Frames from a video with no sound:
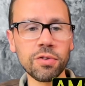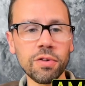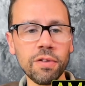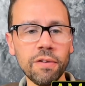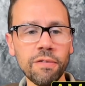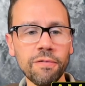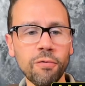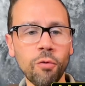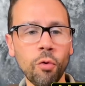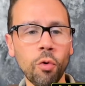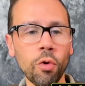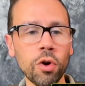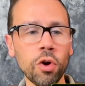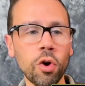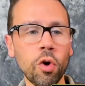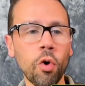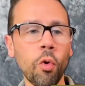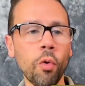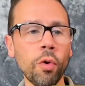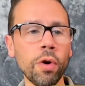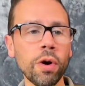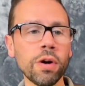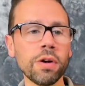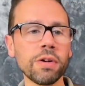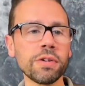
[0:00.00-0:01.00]
the four
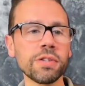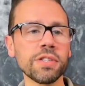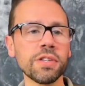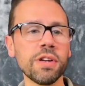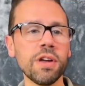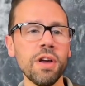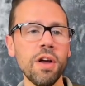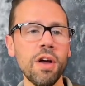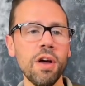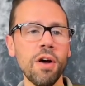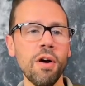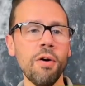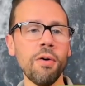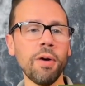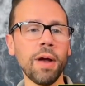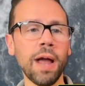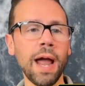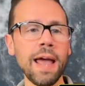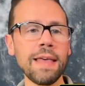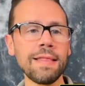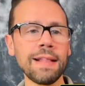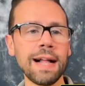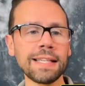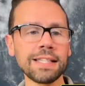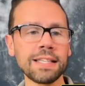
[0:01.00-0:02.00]
corners.
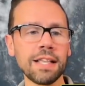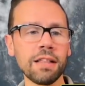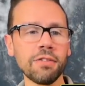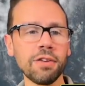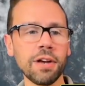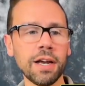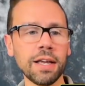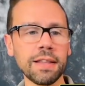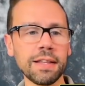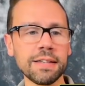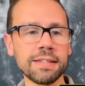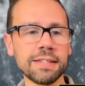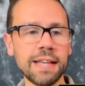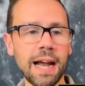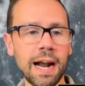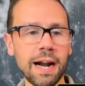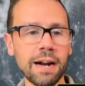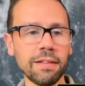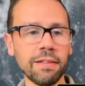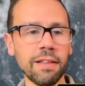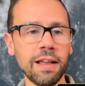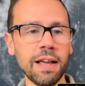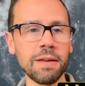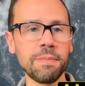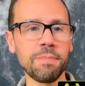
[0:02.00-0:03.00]
Okay, that's a look at the
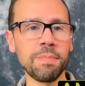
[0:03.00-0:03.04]
satellite